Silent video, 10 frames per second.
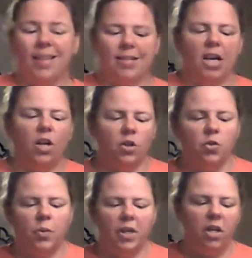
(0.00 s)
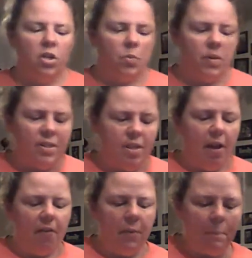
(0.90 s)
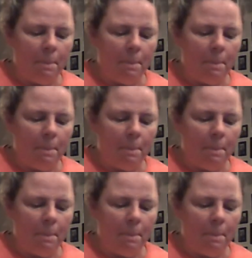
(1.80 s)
And that's $120 worth of stuff.